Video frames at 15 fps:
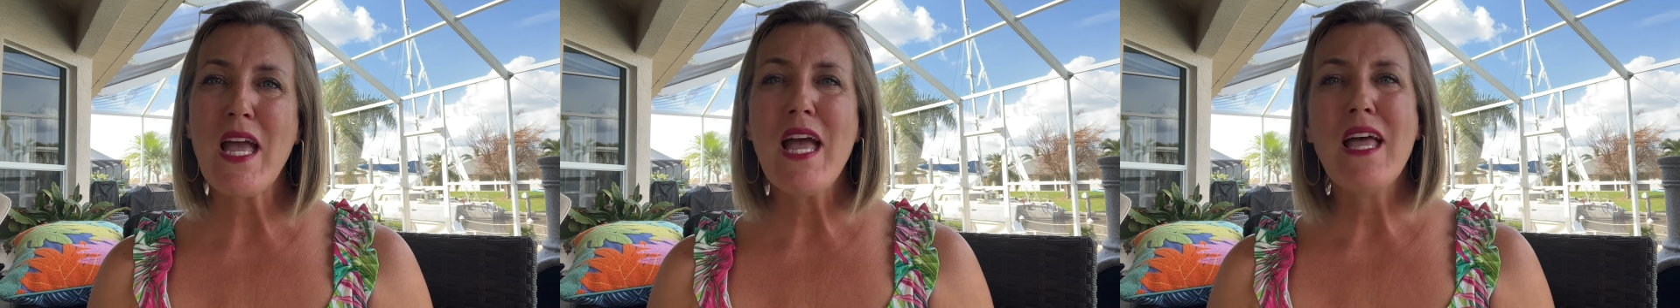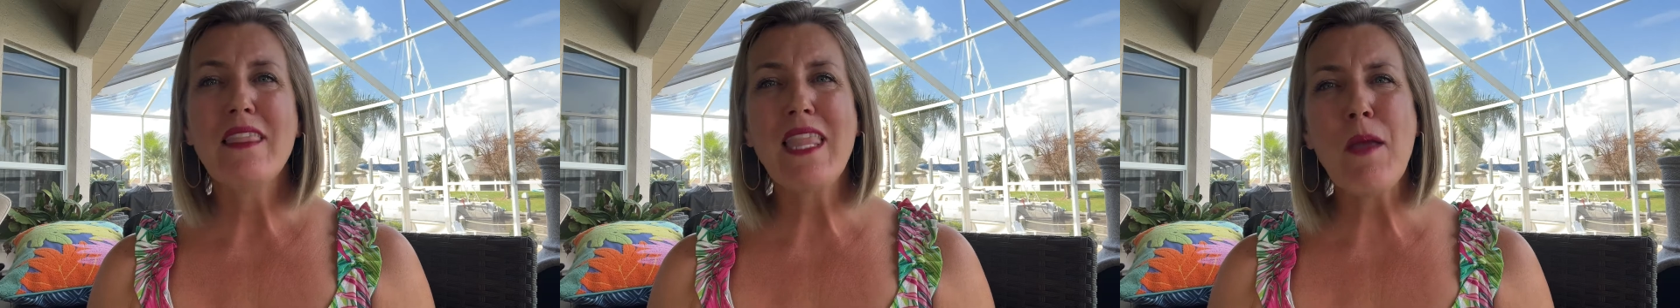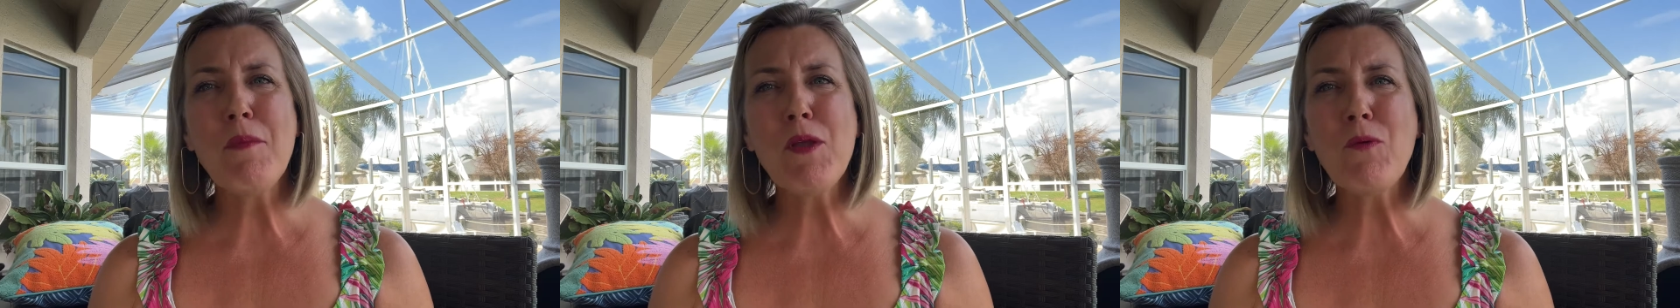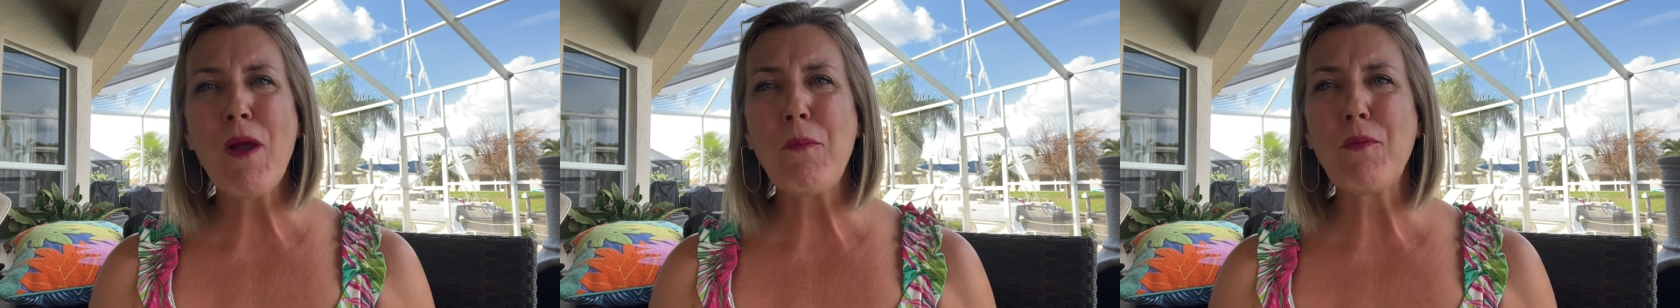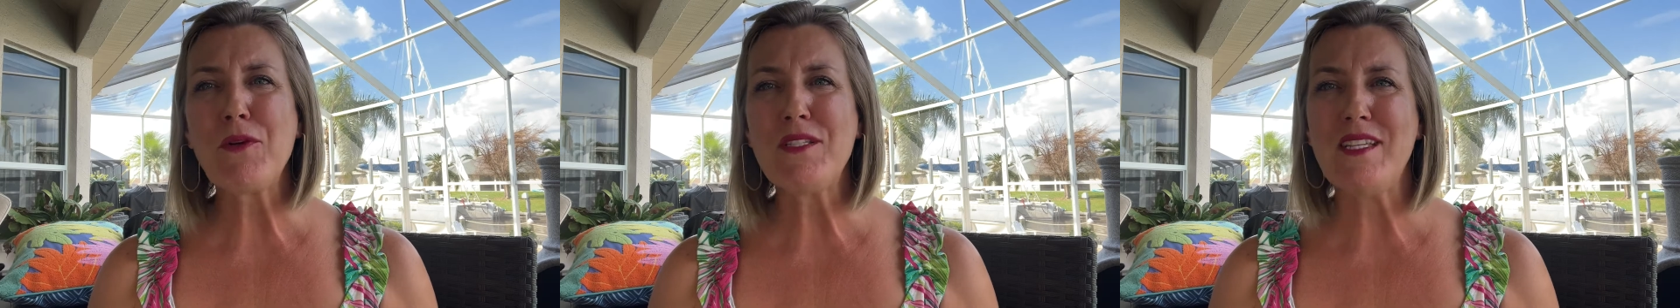Let me
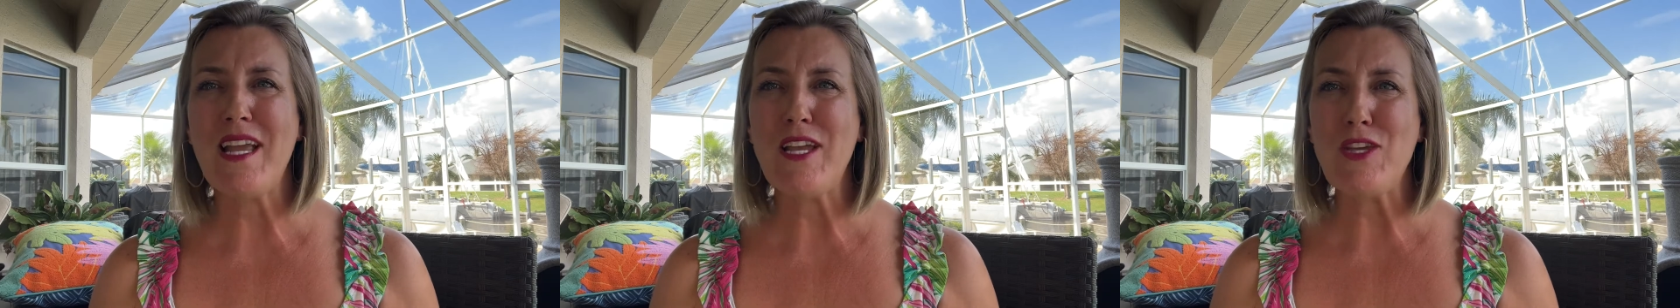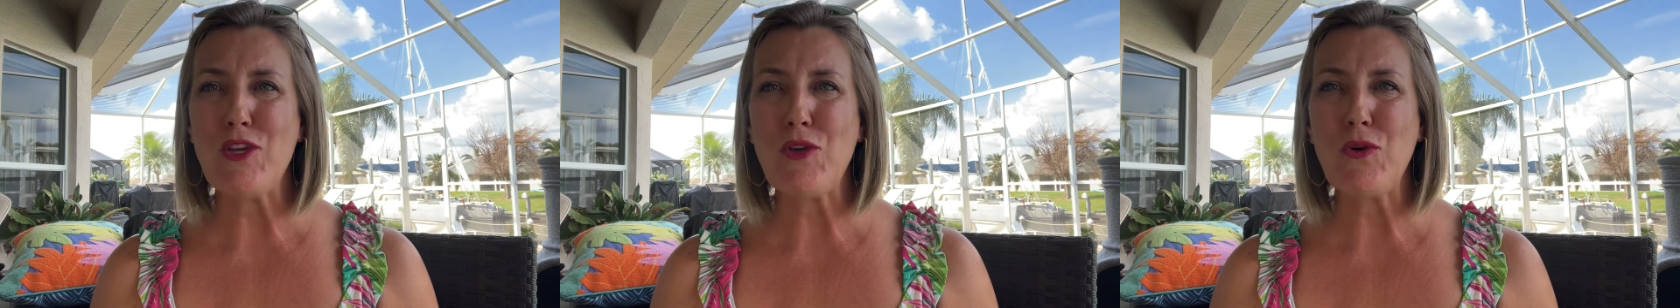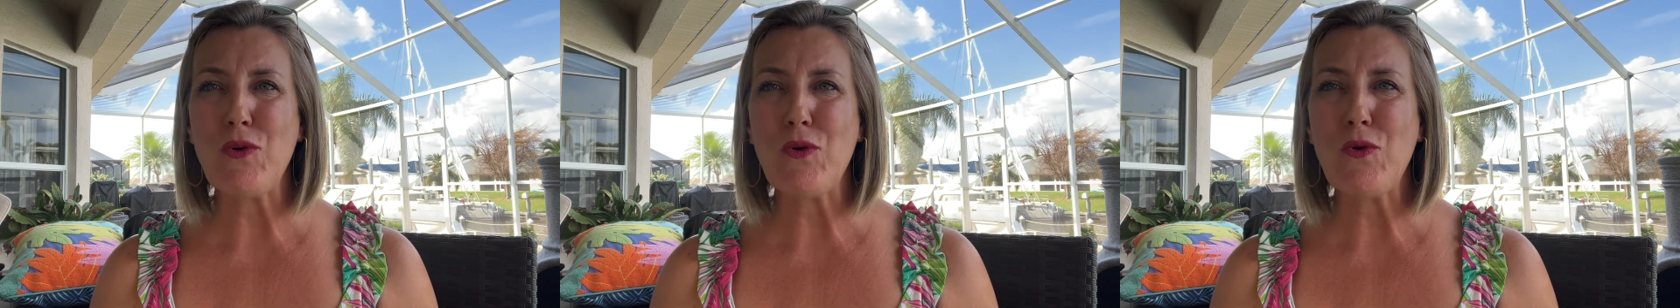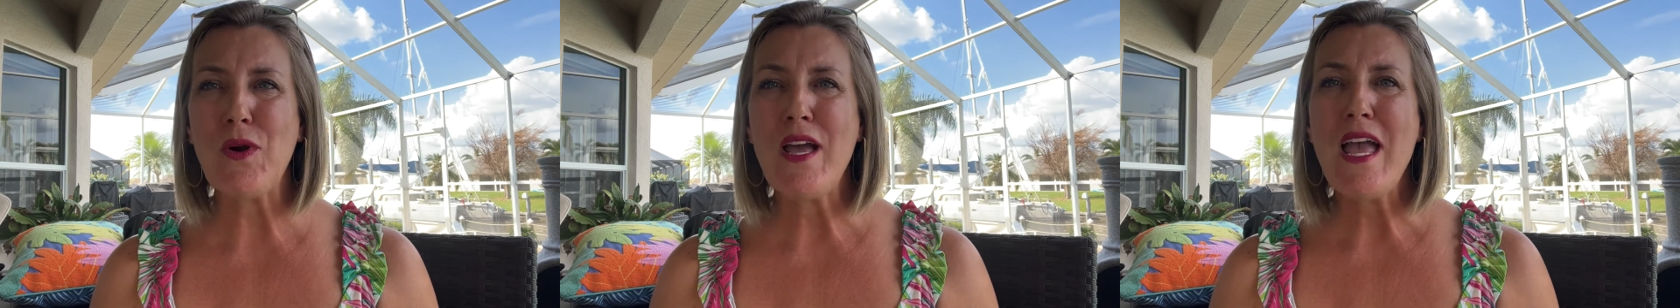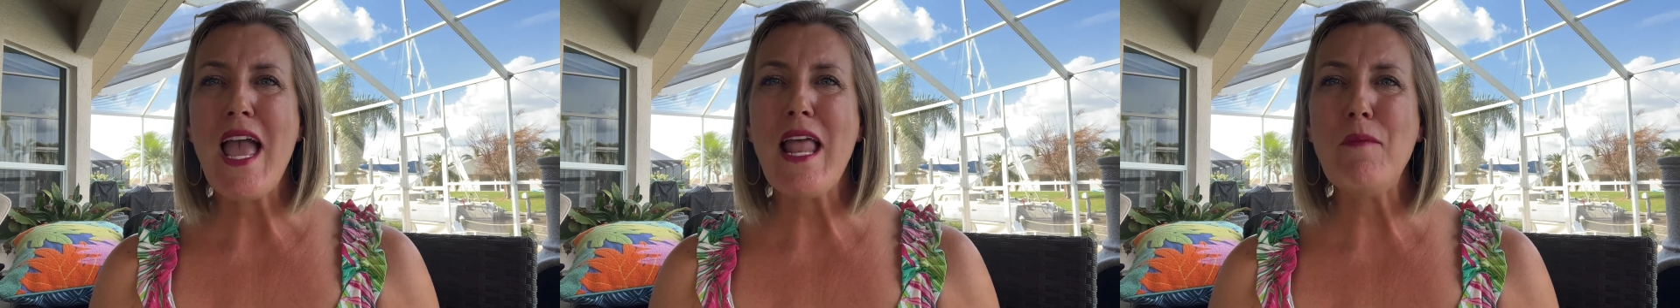represent you
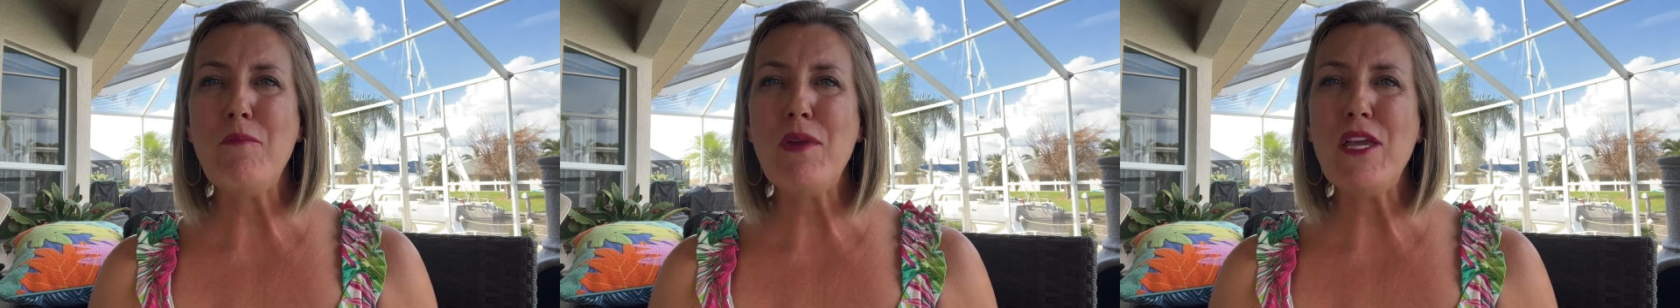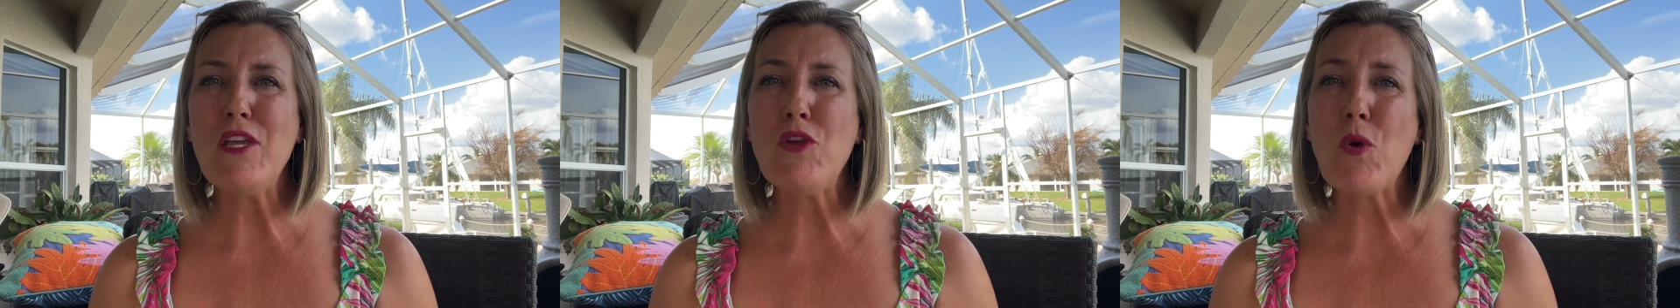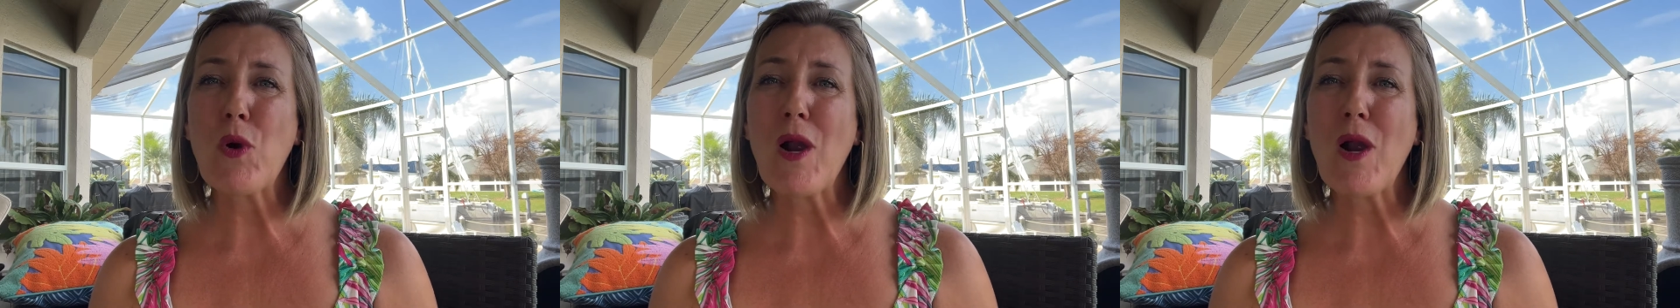and be your